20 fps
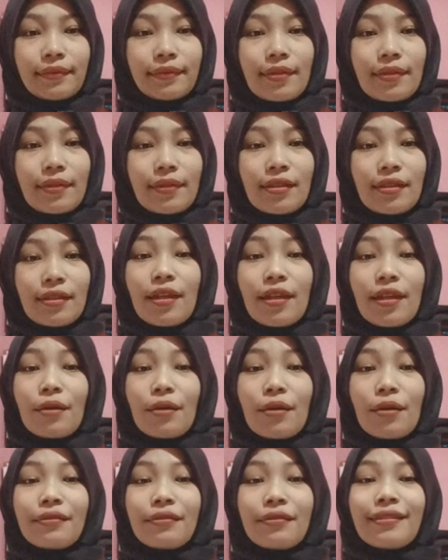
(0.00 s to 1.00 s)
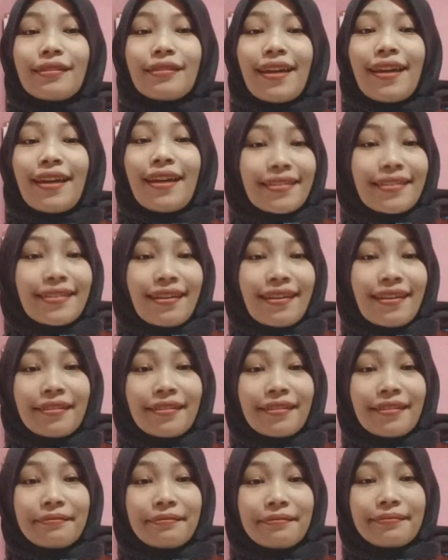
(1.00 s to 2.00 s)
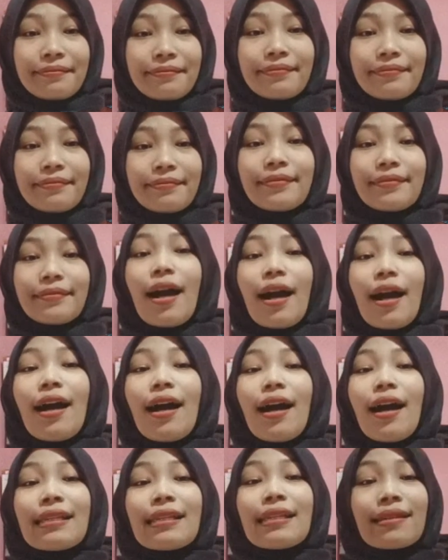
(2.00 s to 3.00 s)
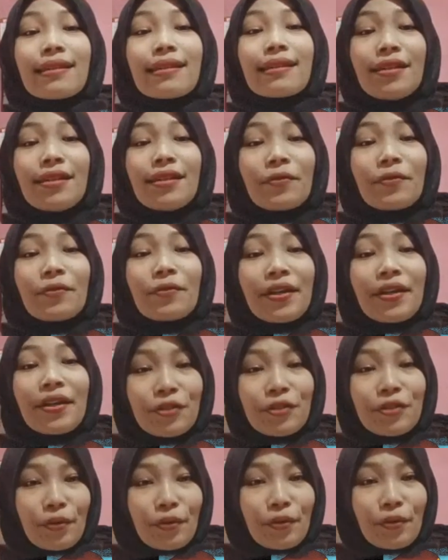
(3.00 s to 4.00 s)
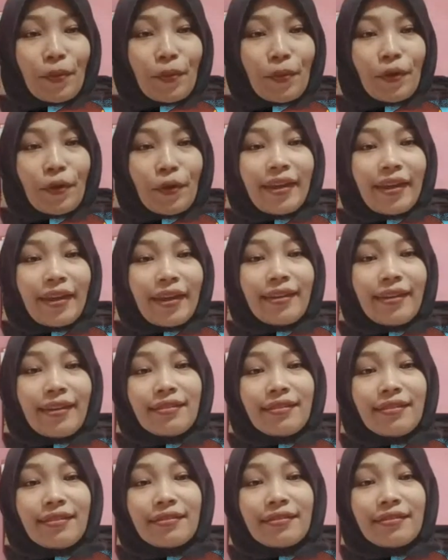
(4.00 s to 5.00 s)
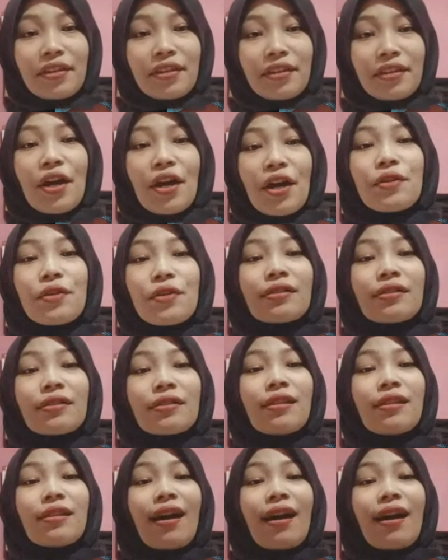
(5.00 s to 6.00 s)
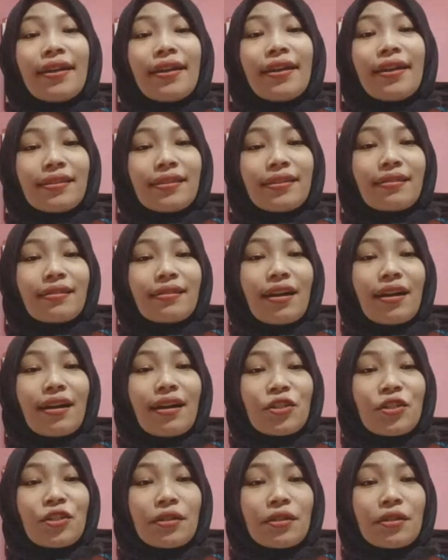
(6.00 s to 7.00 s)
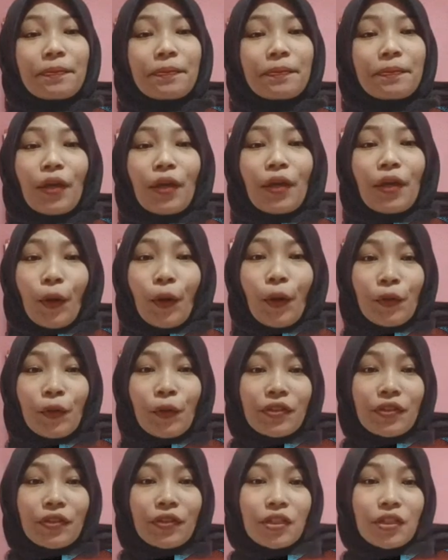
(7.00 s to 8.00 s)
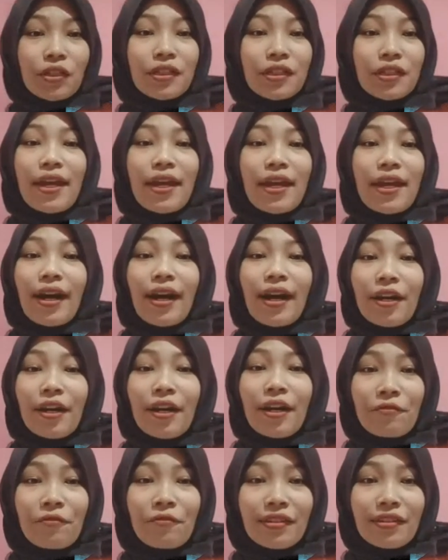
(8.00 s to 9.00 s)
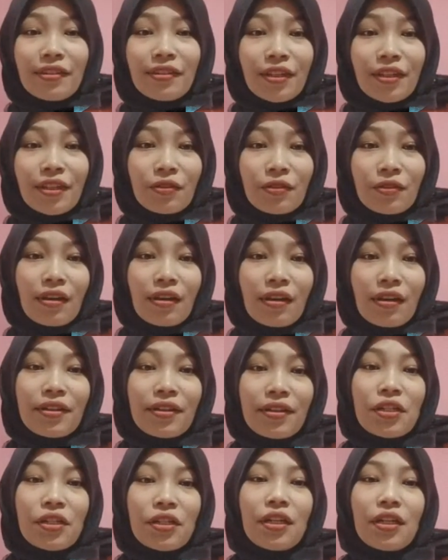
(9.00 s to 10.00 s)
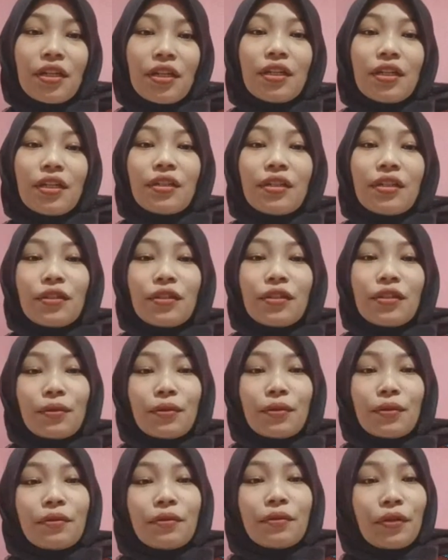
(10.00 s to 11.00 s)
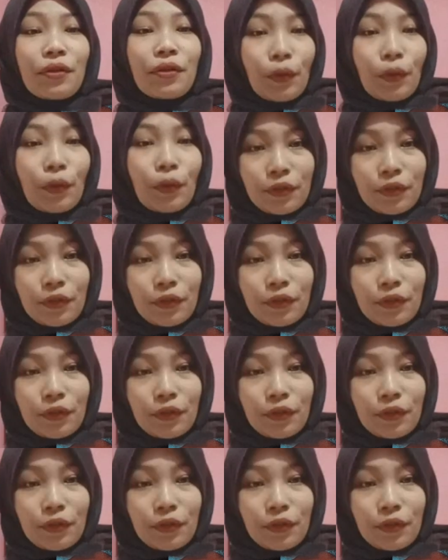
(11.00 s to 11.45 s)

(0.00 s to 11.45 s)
"So that's done. Sunrise tomorrow morning, your slightest touch will turn everything you touch into gold.